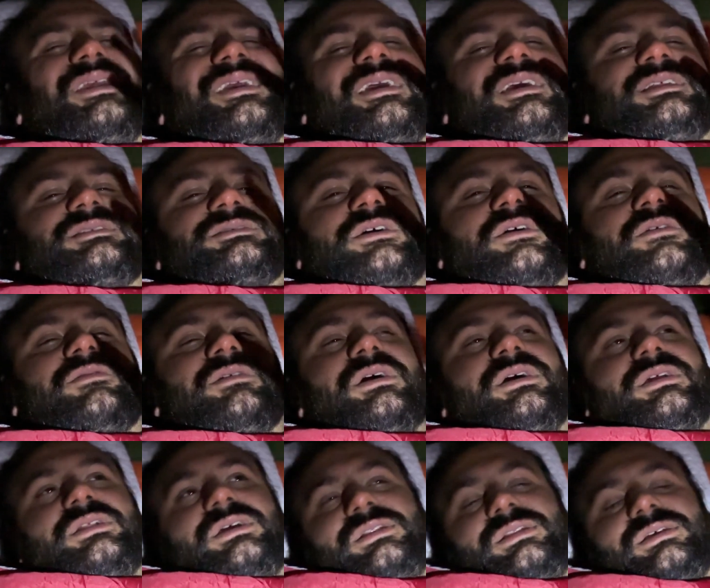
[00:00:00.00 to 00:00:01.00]
It's
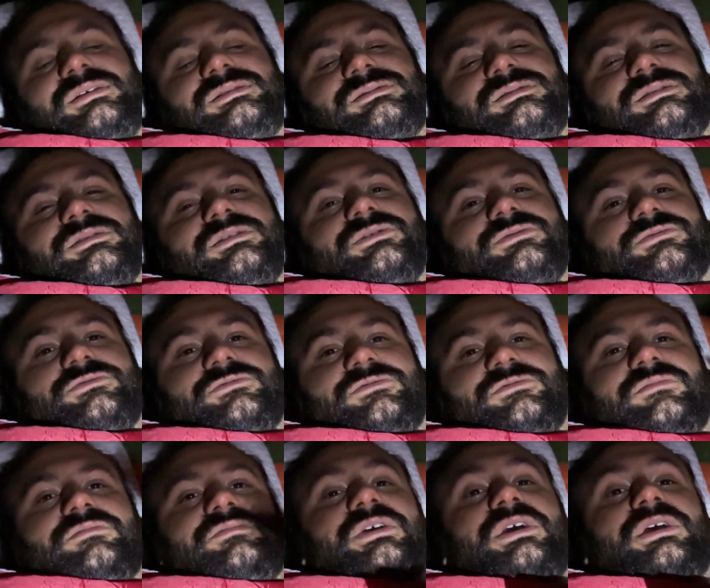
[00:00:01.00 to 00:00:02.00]
alright, and this little
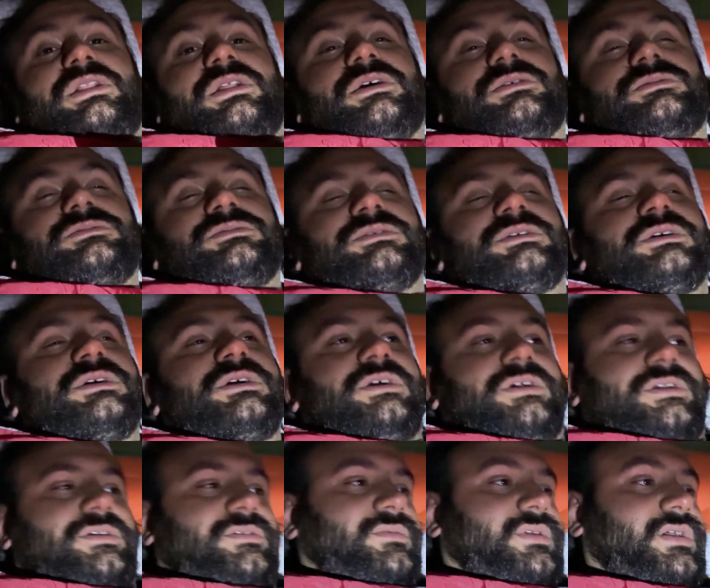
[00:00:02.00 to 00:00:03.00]
pillow.
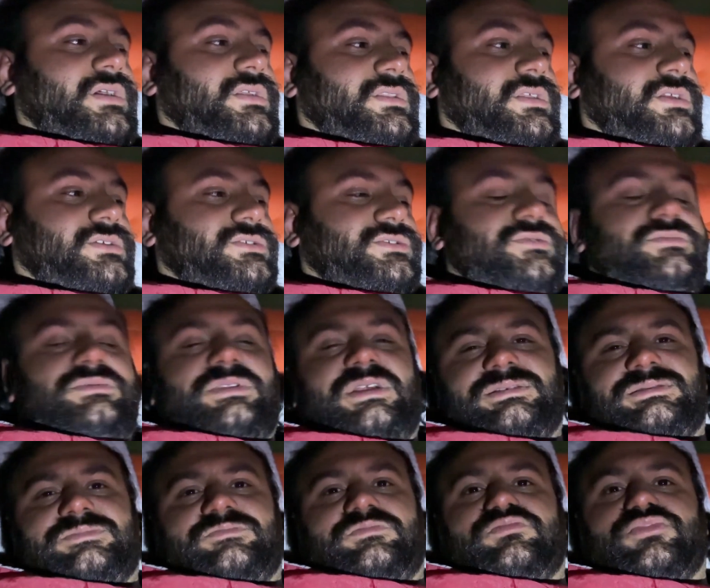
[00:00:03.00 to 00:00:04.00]
And
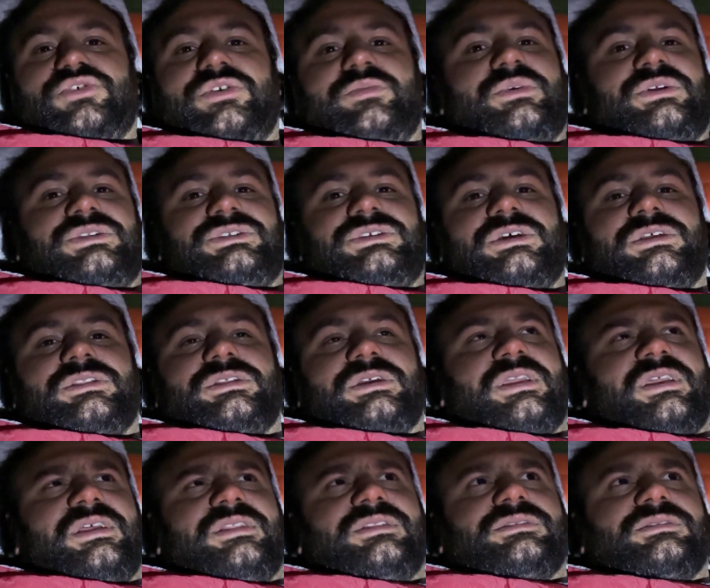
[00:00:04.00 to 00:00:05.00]
that's pretty much it. I
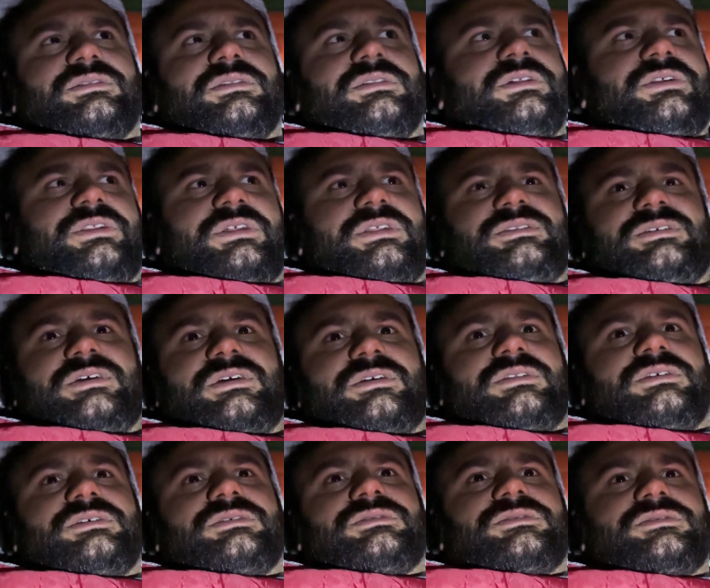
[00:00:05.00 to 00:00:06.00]
can literally take
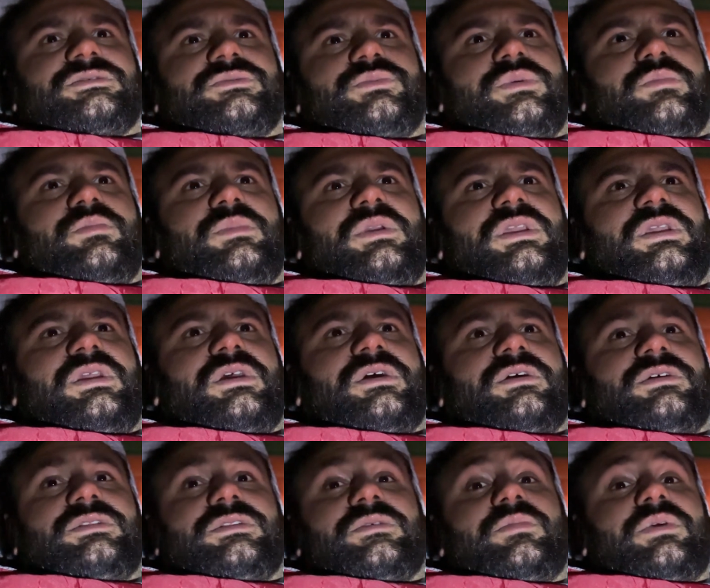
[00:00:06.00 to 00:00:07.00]
this with me
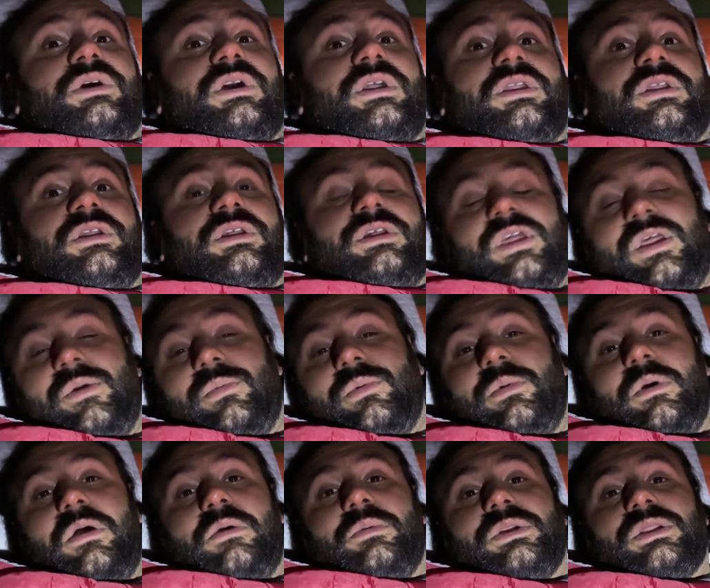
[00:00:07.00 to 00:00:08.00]
on the bike
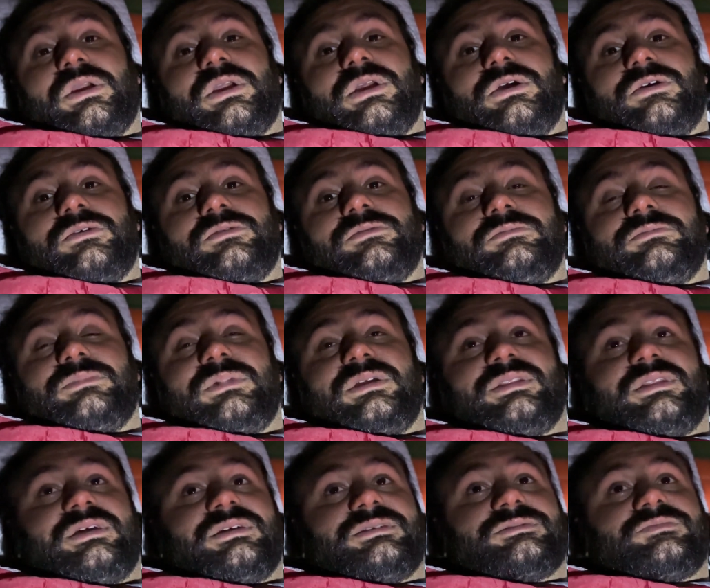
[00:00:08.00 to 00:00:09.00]
everywhere I want to go, and
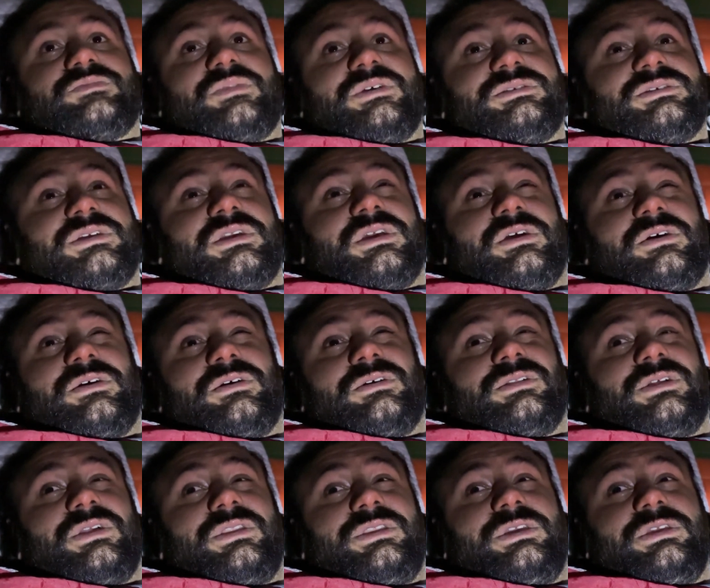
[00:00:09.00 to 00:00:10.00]
that's basically all
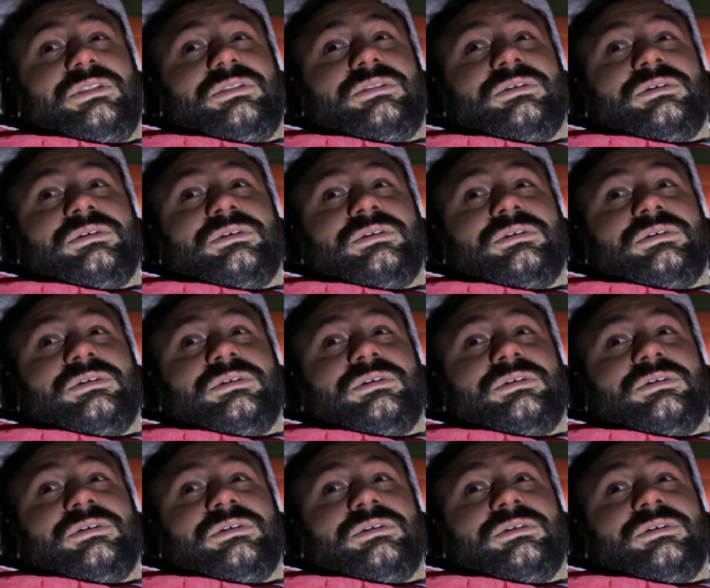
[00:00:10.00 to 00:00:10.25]
I need.